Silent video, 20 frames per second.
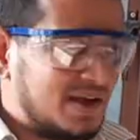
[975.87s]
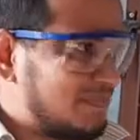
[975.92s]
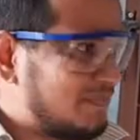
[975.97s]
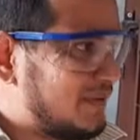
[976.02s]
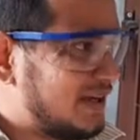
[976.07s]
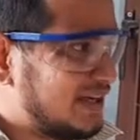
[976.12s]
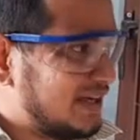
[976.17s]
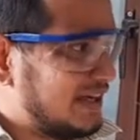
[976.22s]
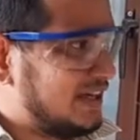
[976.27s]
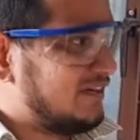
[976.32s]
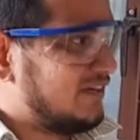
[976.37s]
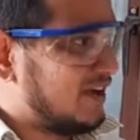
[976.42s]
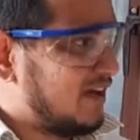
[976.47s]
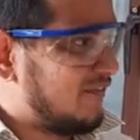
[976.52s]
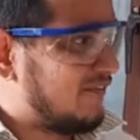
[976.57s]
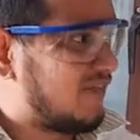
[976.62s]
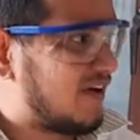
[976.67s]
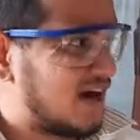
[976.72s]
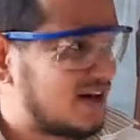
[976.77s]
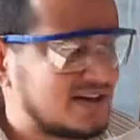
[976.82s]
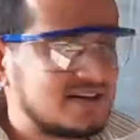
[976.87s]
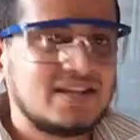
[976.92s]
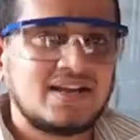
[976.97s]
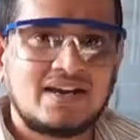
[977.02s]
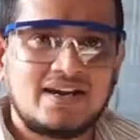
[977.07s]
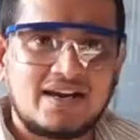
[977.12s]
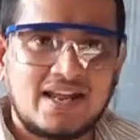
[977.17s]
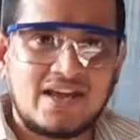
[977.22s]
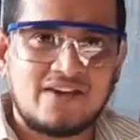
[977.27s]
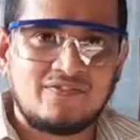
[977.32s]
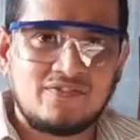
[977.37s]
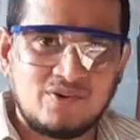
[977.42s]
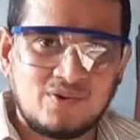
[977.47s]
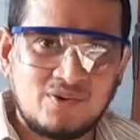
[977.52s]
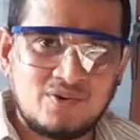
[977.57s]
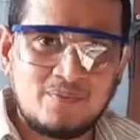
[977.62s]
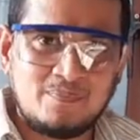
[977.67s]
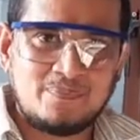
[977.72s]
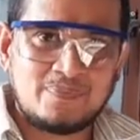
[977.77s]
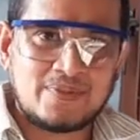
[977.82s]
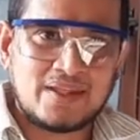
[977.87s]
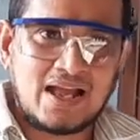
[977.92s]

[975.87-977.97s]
but it will flood the entire floor,